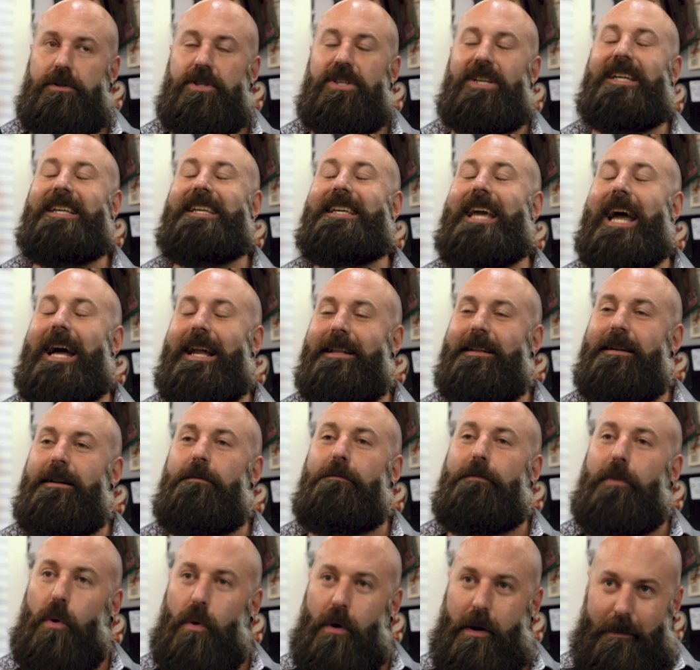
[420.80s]
To get an
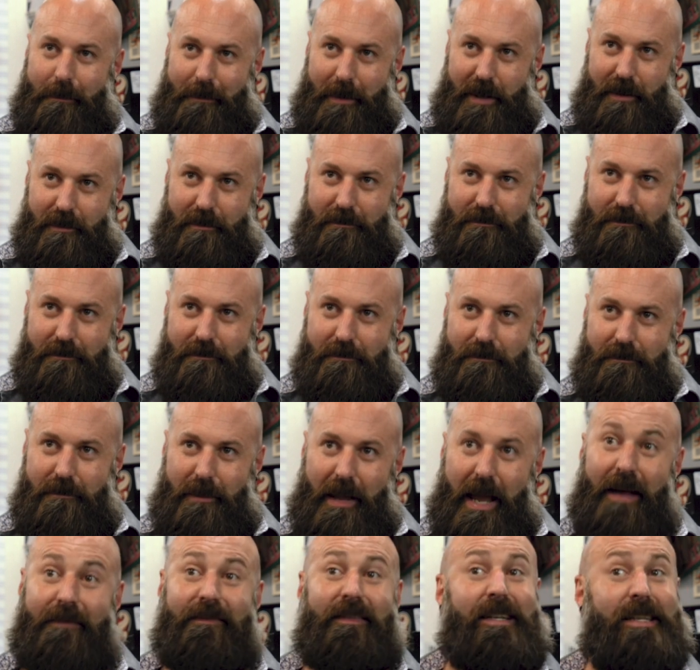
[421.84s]
appointment
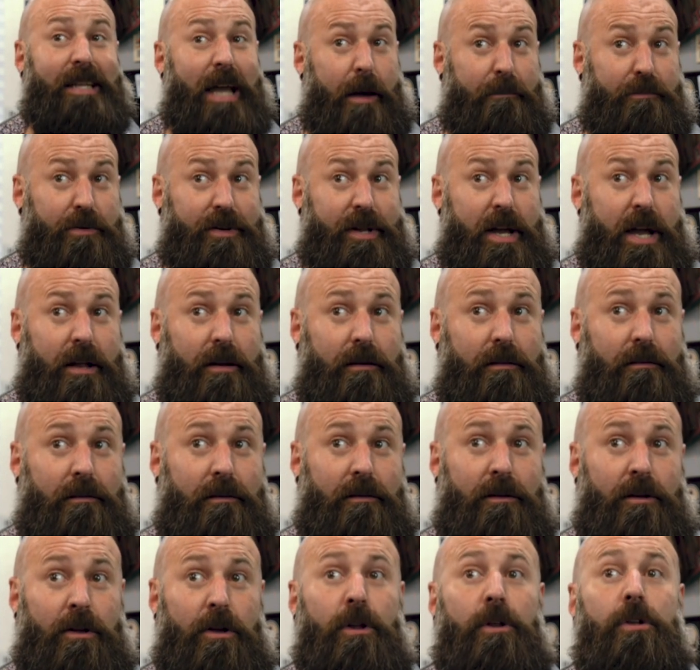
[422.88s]
at the Dapper Den,
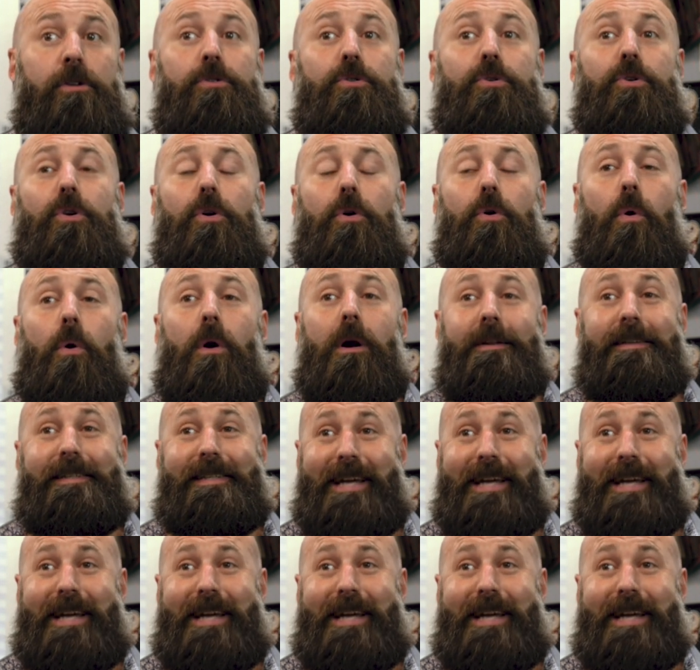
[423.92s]
you could go on